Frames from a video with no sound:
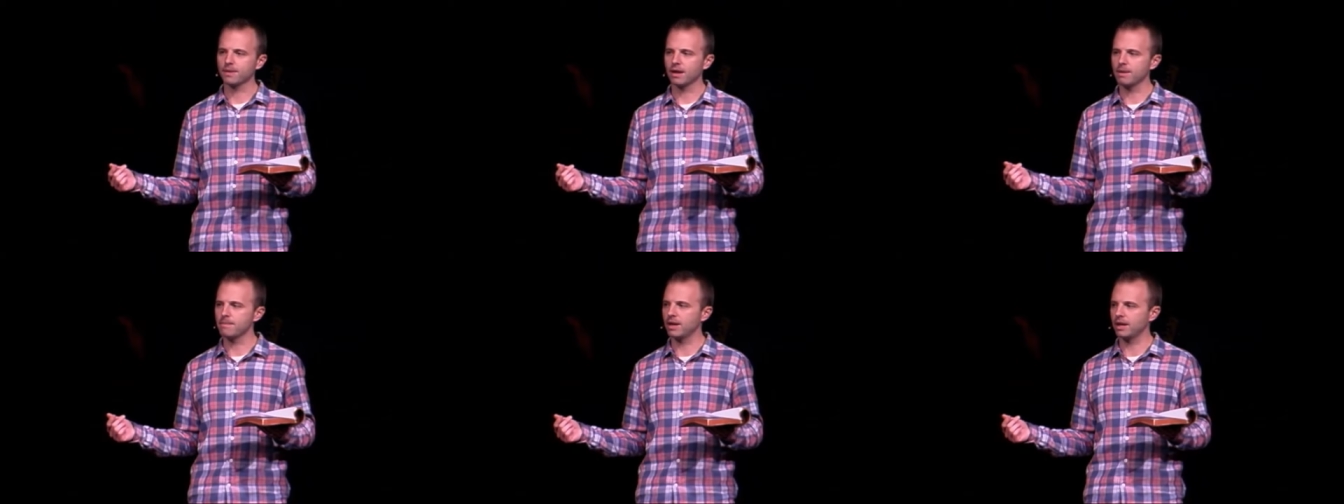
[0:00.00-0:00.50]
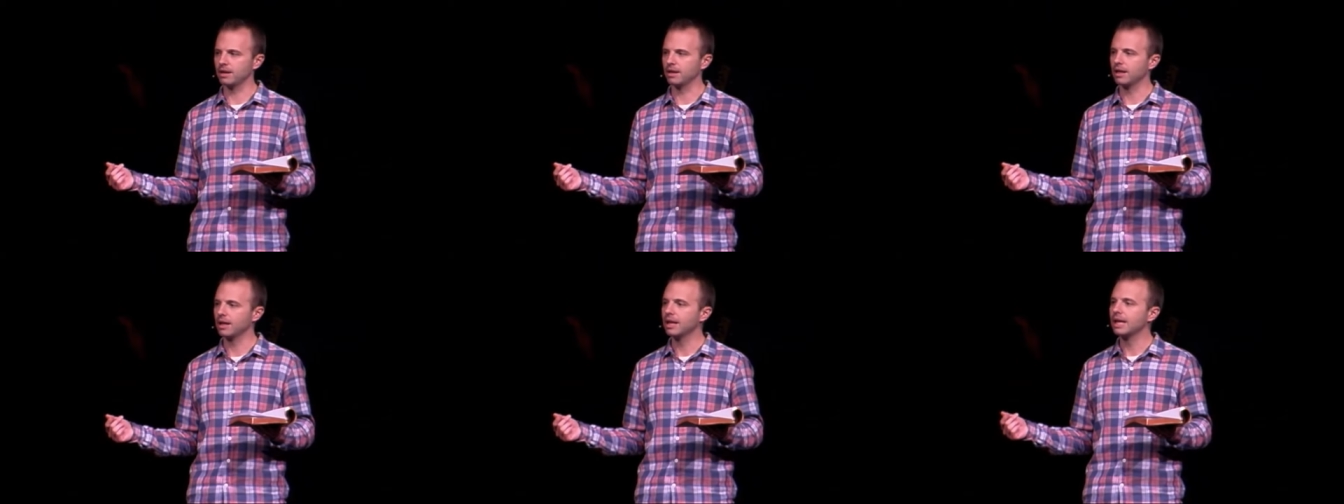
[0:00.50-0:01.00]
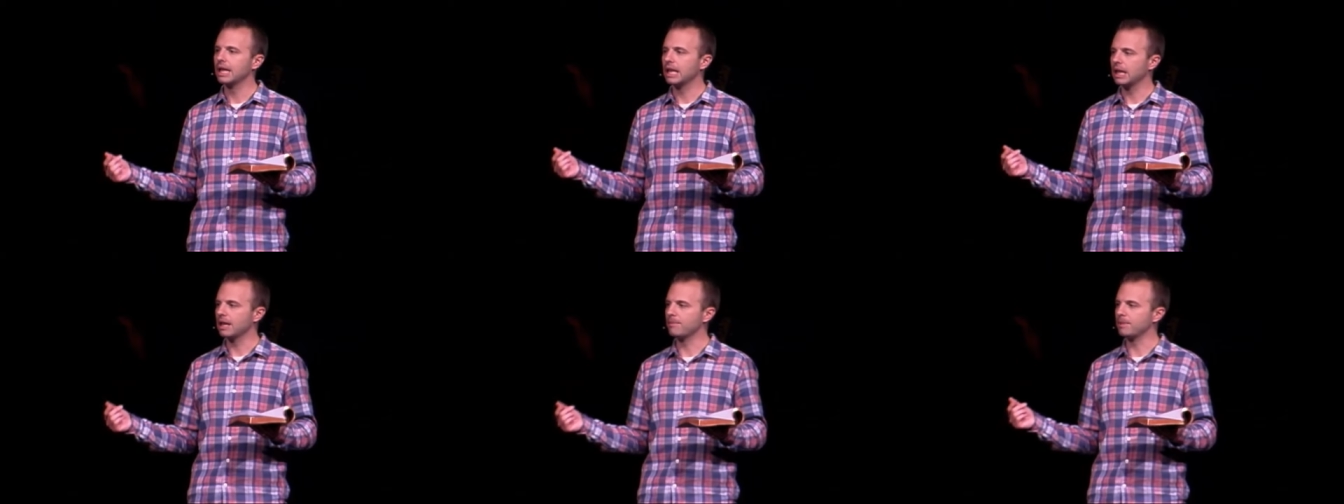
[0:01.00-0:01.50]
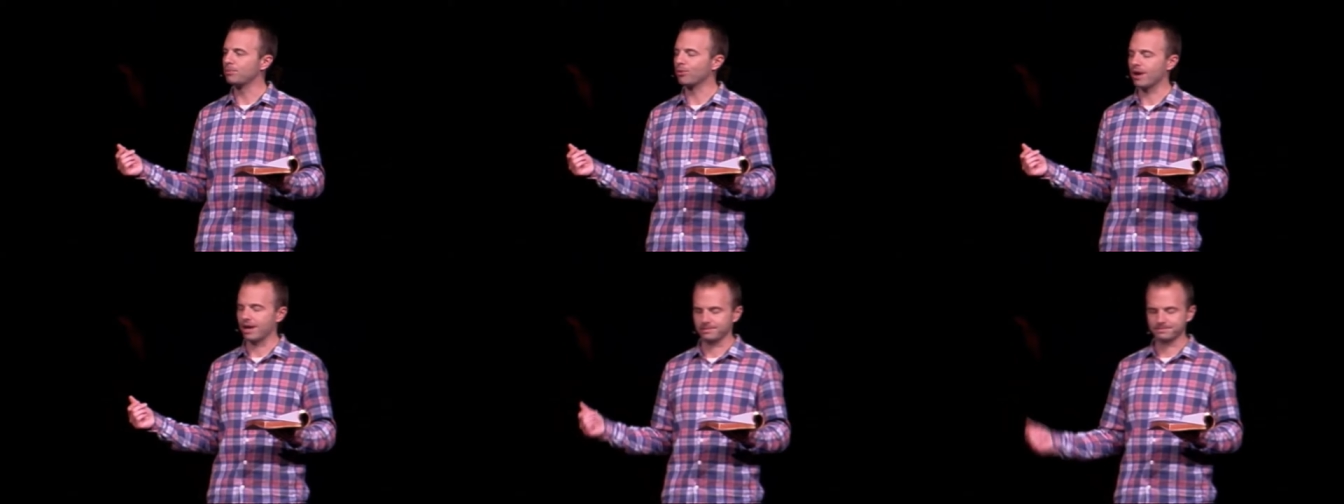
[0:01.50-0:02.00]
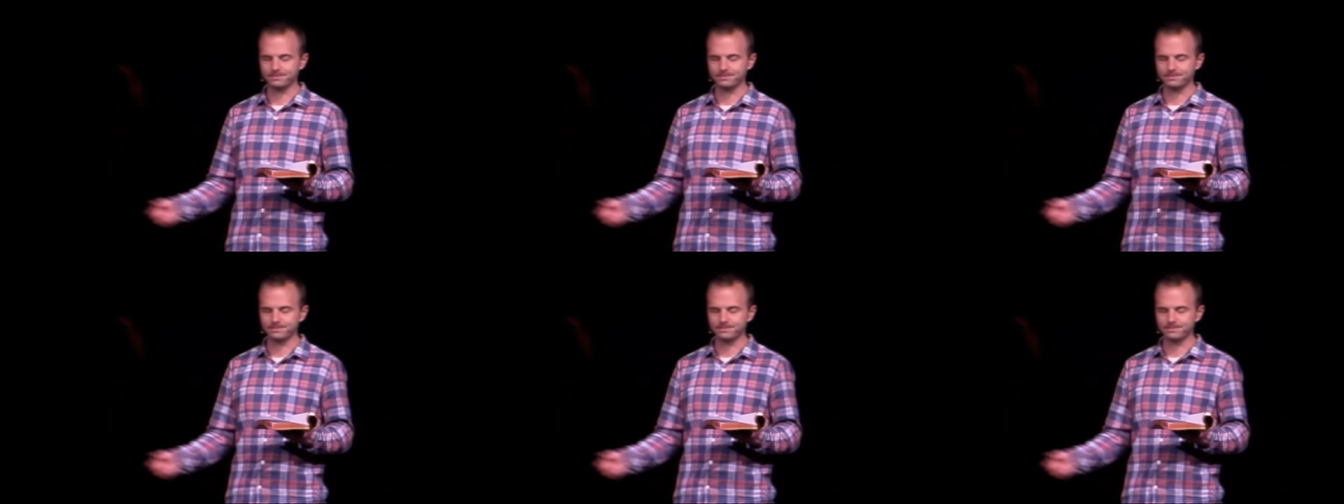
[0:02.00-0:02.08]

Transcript: Amen. Let me pray.